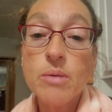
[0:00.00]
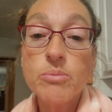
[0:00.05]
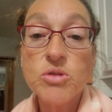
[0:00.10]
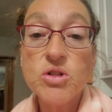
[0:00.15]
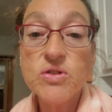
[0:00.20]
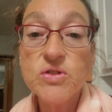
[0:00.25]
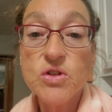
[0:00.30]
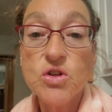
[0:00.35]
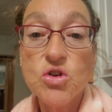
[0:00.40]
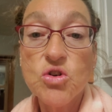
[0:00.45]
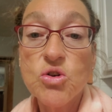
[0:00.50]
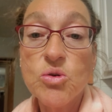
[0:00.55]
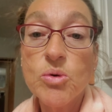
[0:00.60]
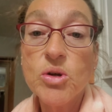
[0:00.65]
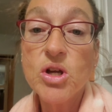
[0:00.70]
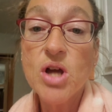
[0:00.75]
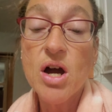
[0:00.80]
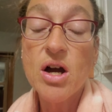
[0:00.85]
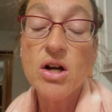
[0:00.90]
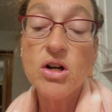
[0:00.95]
Use
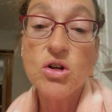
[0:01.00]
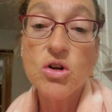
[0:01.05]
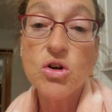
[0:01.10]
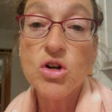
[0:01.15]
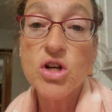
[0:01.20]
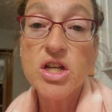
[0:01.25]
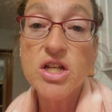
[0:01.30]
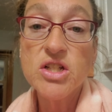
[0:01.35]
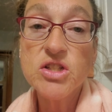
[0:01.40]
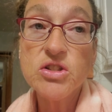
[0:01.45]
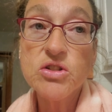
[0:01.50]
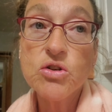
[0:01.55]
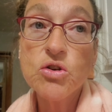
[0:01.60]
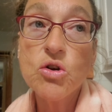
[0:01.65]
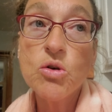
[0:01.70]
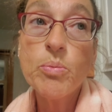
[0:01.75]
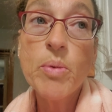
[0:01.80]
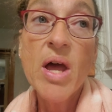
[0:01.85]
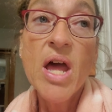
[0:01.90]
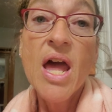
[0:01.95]
a cookie
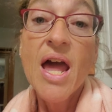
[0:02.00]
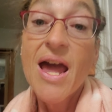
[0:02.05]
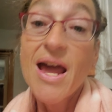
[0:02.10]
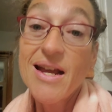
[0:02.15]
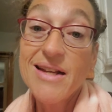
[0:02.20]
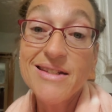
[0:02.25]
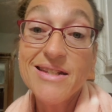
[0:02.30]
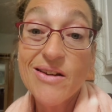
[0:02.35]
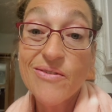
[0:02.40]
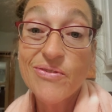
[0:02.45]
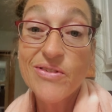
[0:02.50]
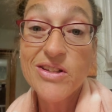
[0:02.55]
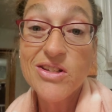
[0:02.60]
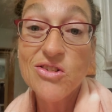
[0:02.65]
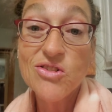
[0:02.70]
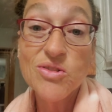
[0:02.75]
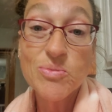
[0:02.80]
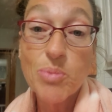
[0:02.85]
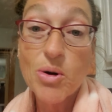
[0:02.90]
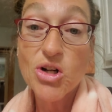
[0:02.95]
scoop, and definitely
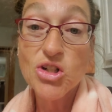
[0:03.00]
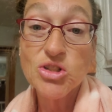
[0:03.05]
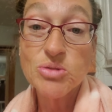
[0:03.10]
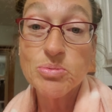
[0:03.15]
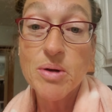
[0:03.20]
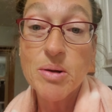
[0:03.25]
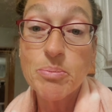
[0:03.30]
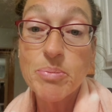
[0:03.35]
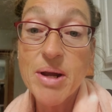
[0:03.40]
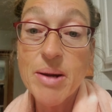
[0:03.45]
use parchment